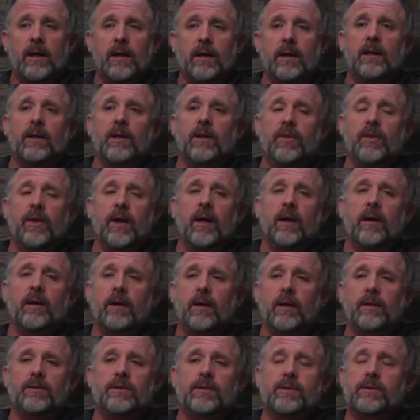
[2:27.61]
Anything.
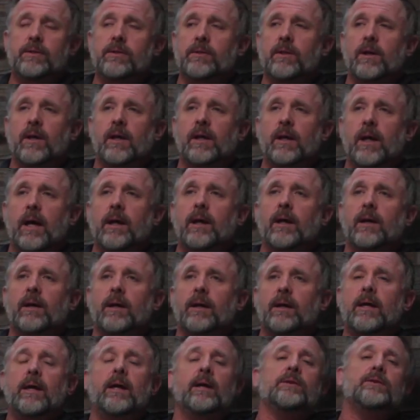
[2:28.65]
It just,
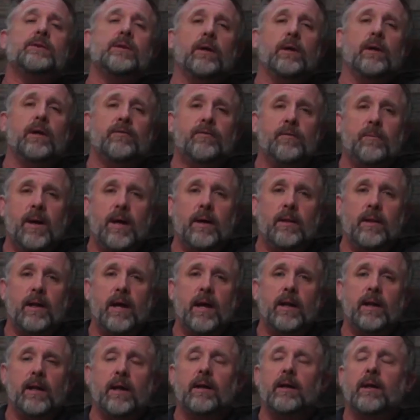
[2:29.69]
I can't say enough about
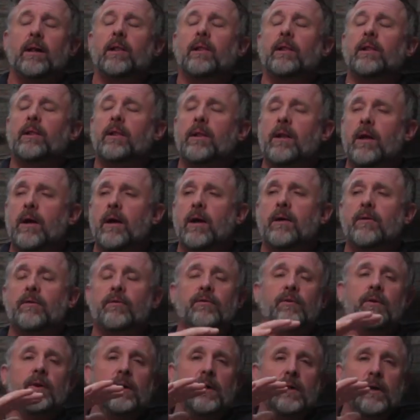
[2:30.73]
lighting. I
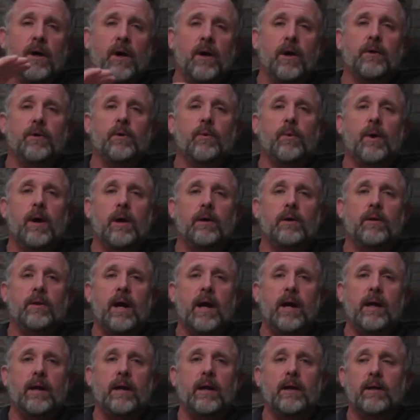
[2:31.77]
love underwater
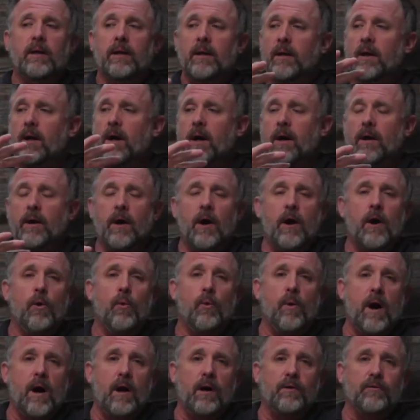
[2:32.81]
lighting on all
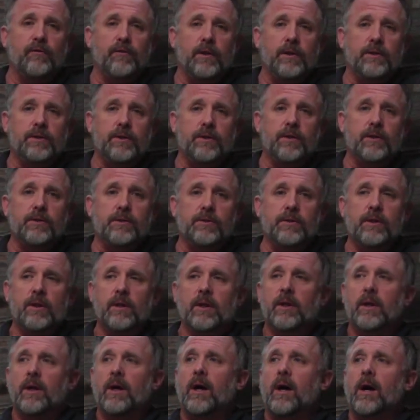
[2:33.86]
water features.
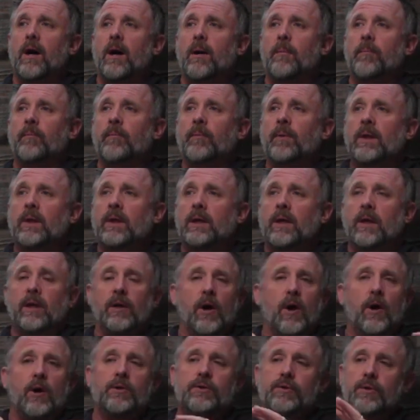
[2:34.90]

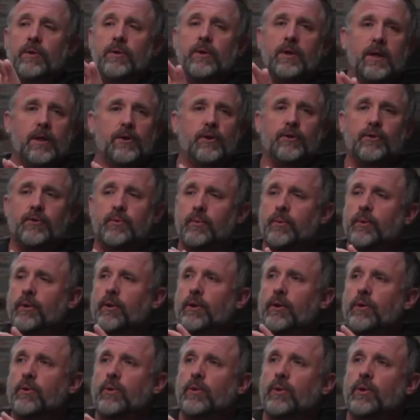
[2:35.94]
And also you get those
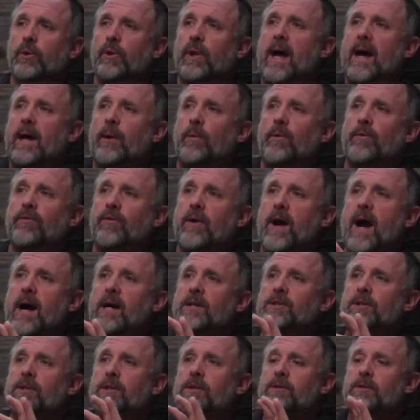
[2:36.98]
really cool light
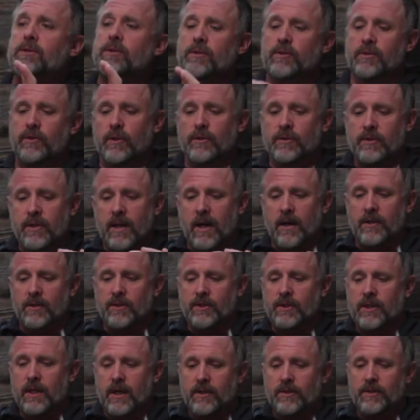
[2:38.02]
refractions. So it's not
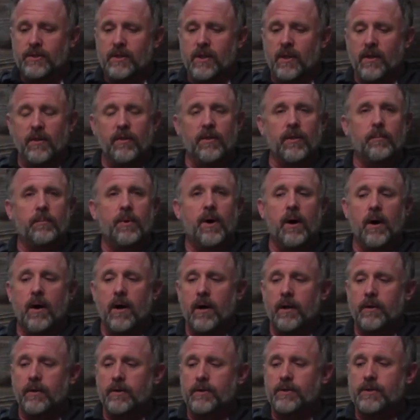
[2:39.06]
just the
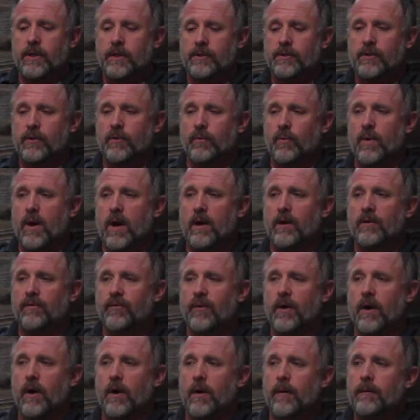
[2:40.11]
pond or just the
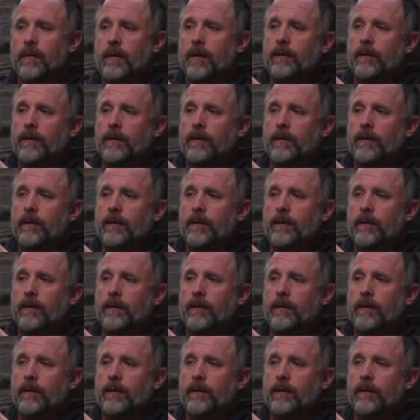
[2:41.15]
waterfall.